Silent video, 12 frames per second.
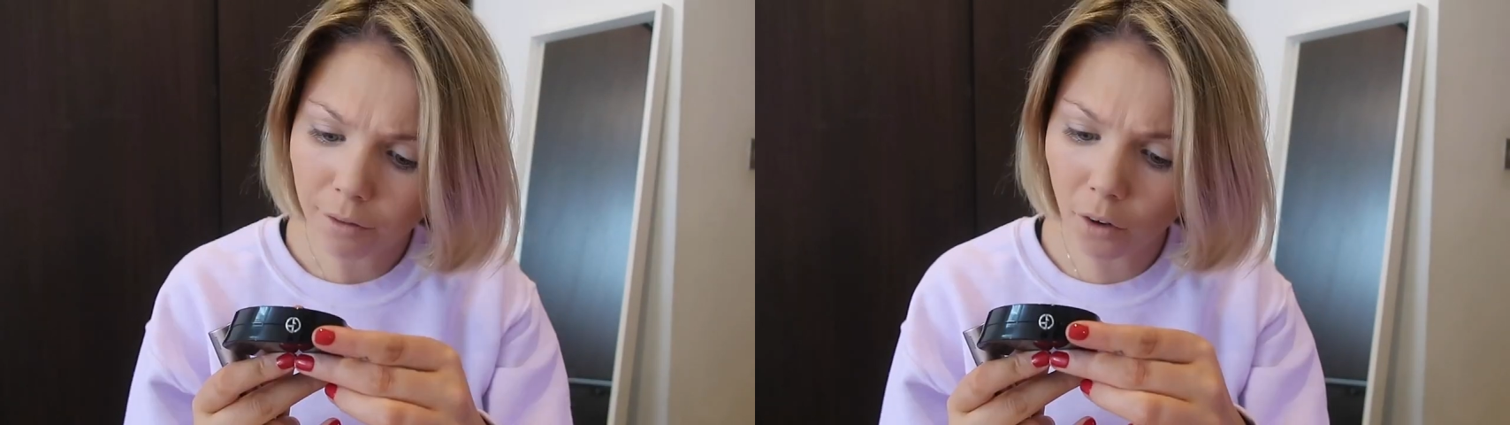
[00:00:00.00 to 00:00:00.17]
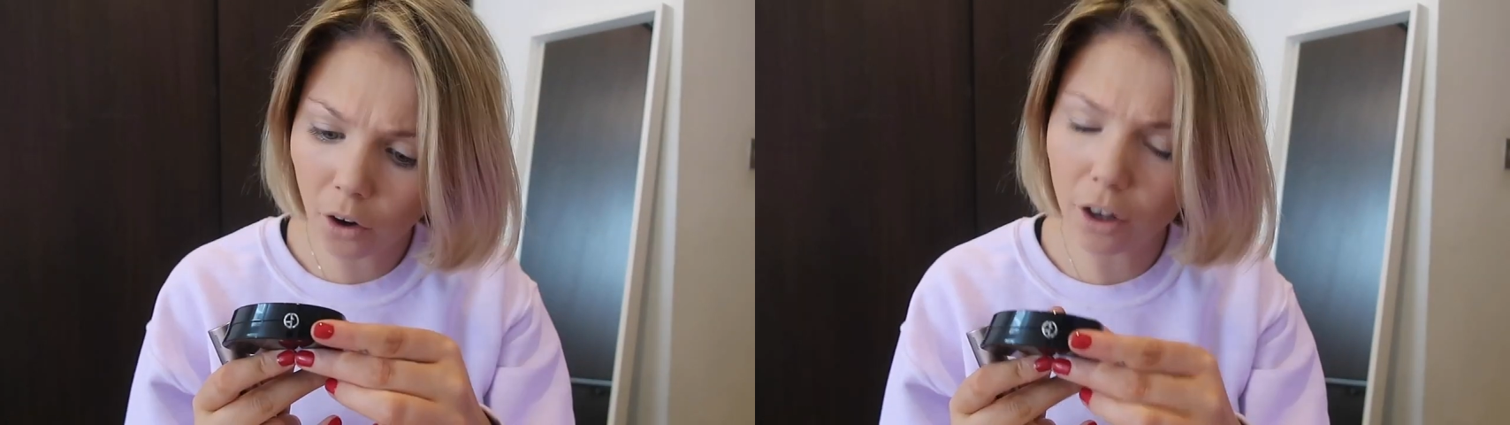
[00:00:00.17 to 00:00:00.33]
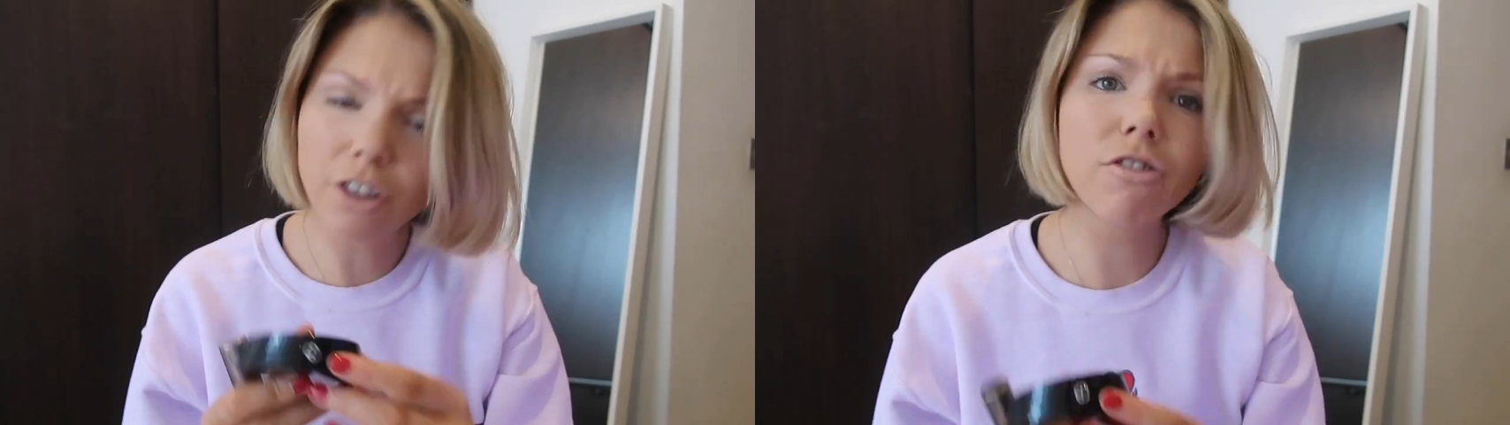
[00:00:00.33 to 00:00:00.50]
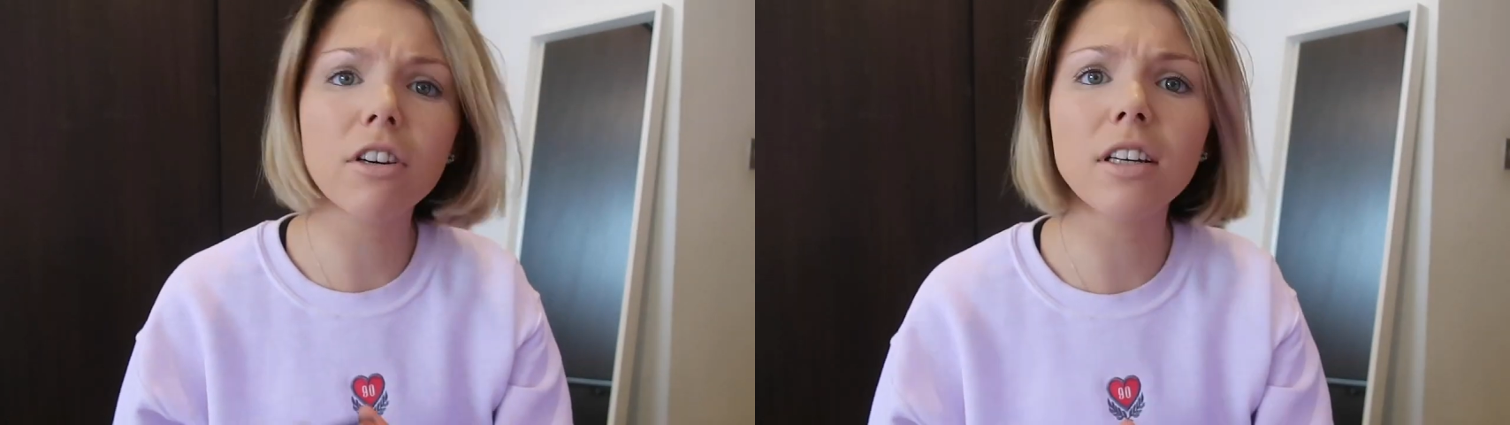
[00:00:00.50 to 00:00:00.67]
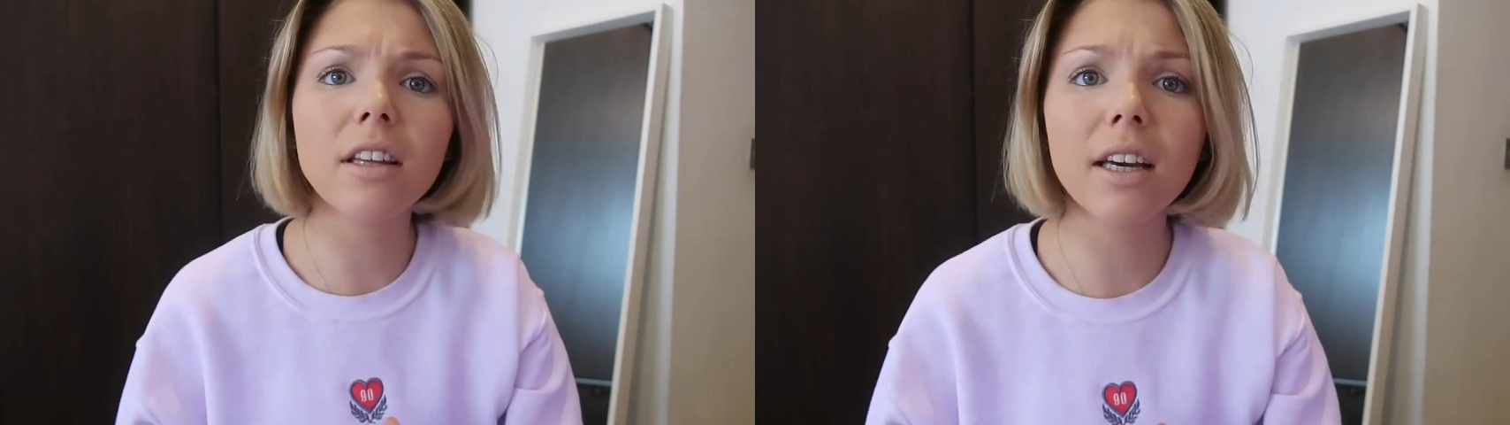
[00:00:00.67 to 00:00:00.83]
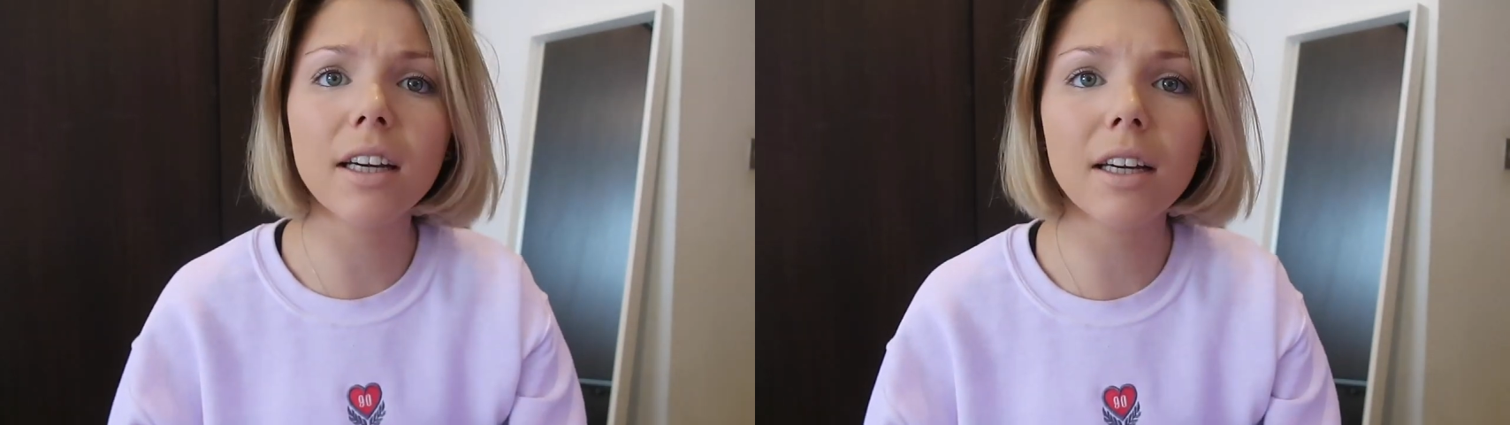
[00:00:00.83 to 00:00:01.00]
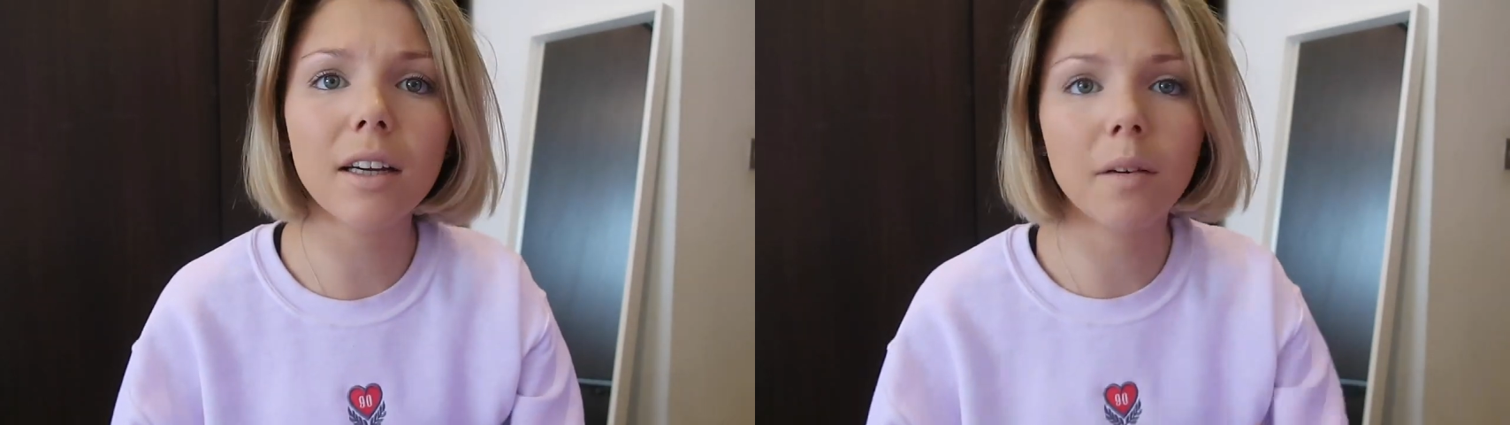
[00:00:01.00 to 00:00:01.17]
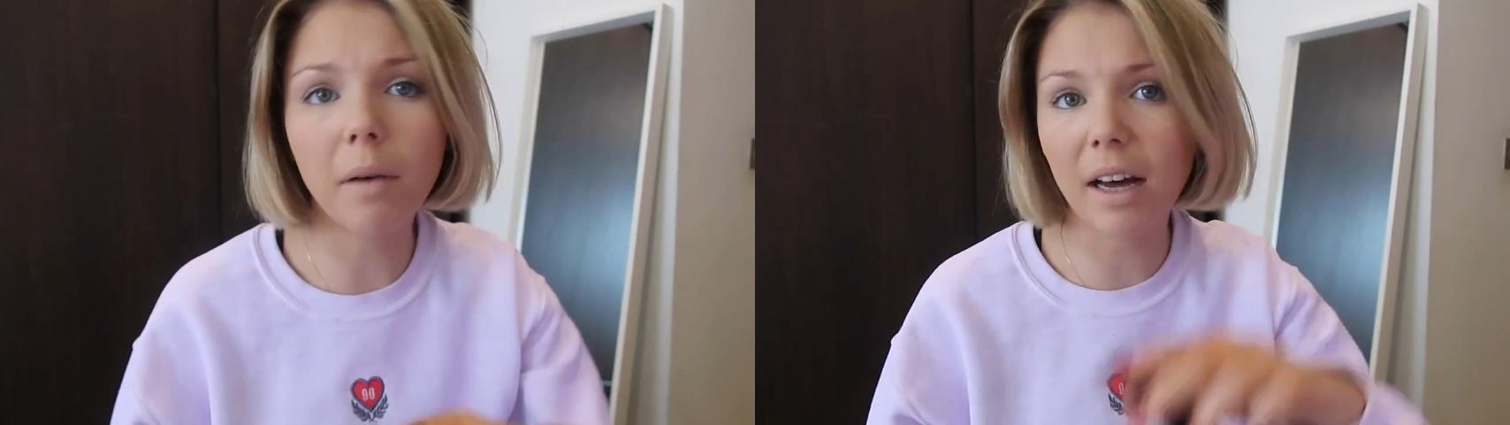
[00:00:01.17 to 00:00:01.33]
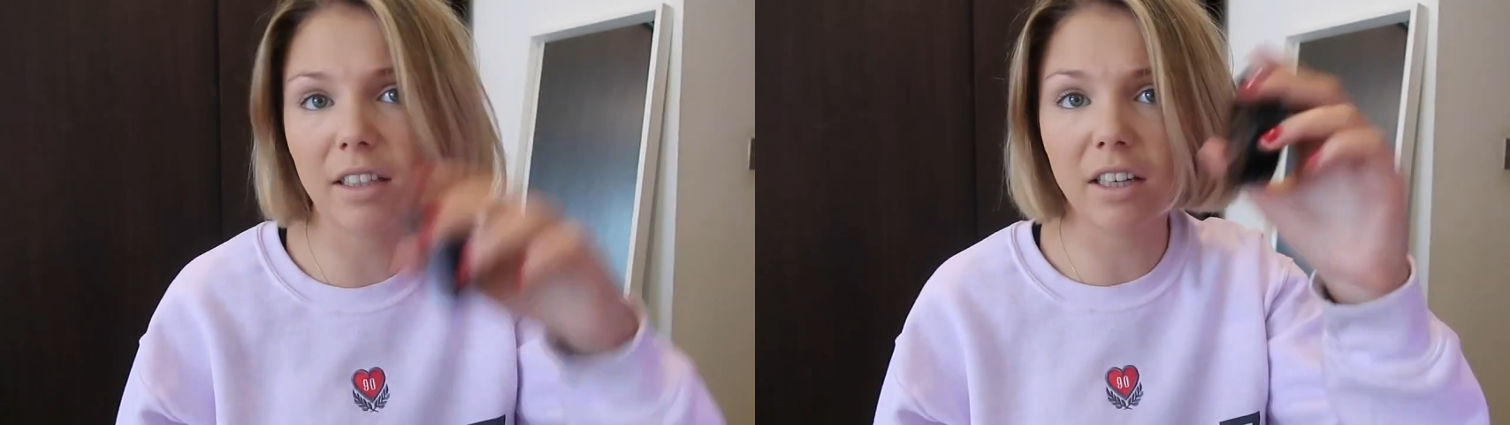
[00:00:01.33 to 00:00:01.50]
400, I think.
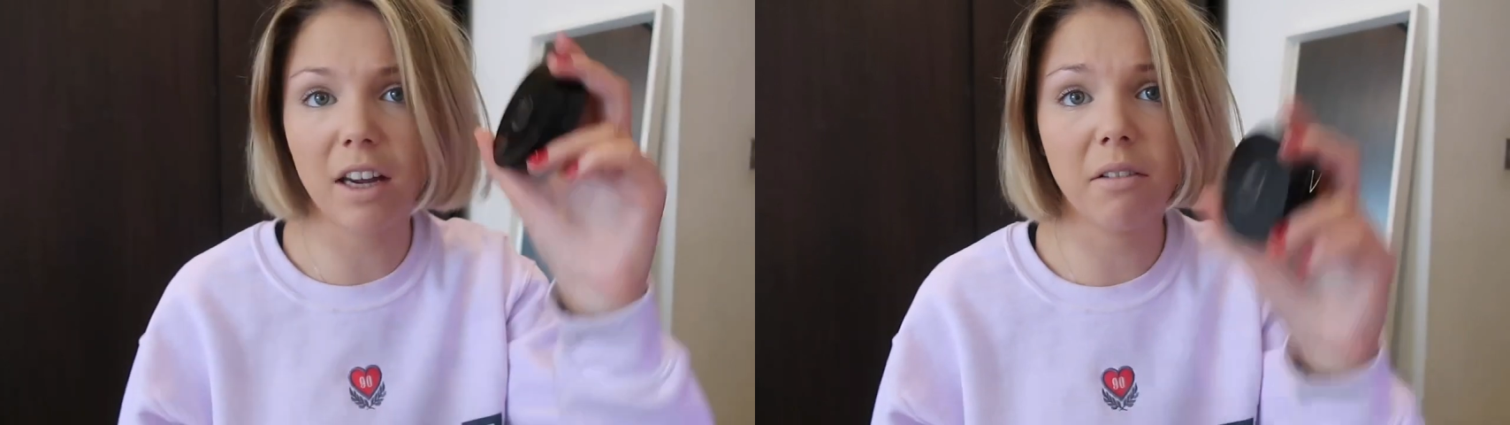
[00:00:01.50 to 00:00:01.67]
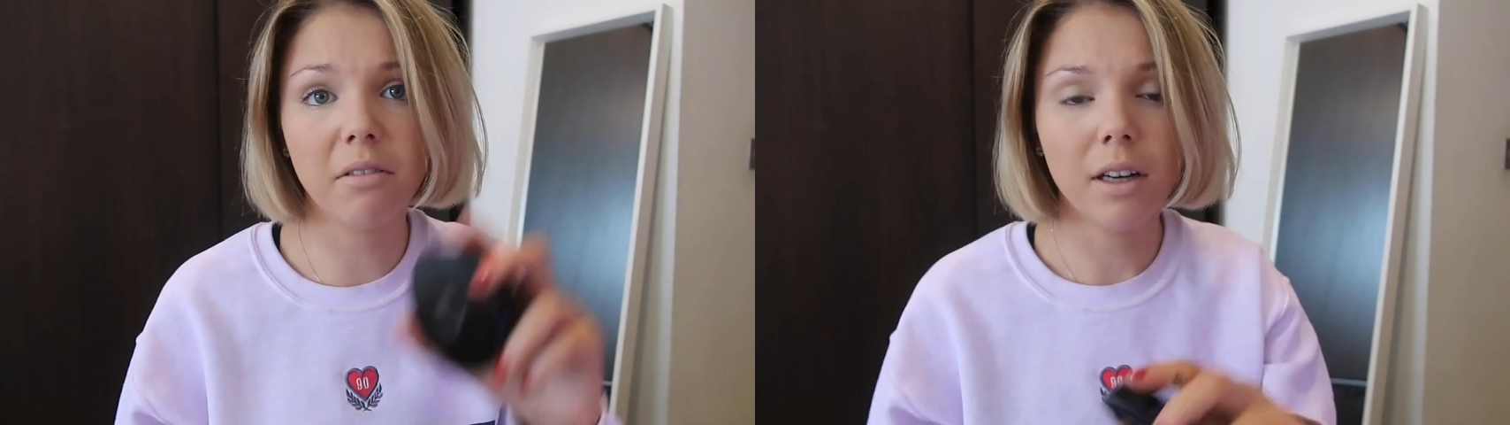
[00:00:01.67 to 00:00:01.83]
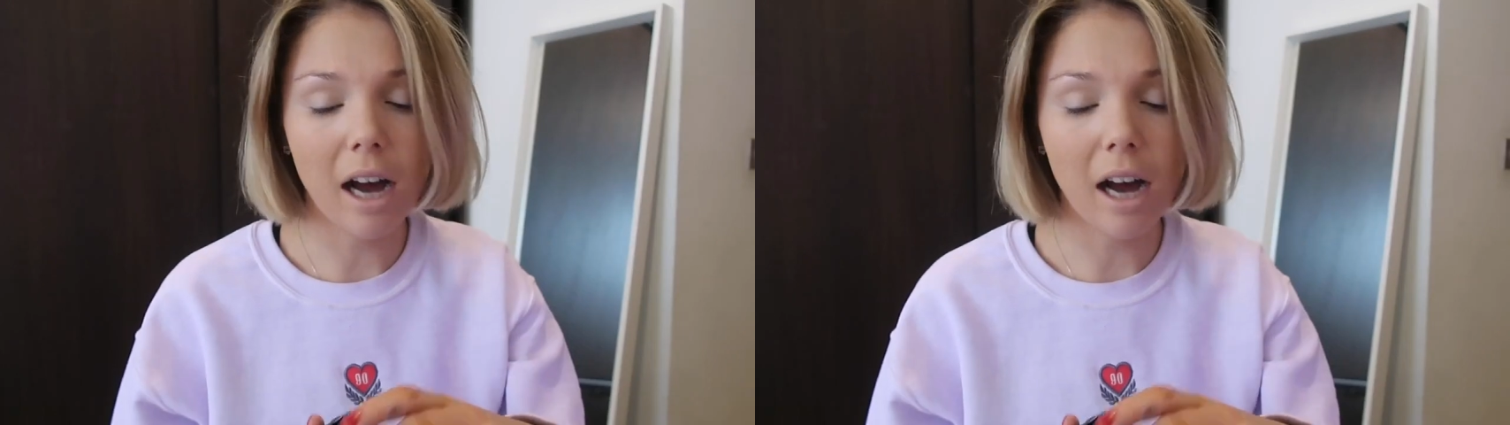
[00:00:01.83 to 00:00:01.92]
I don't know.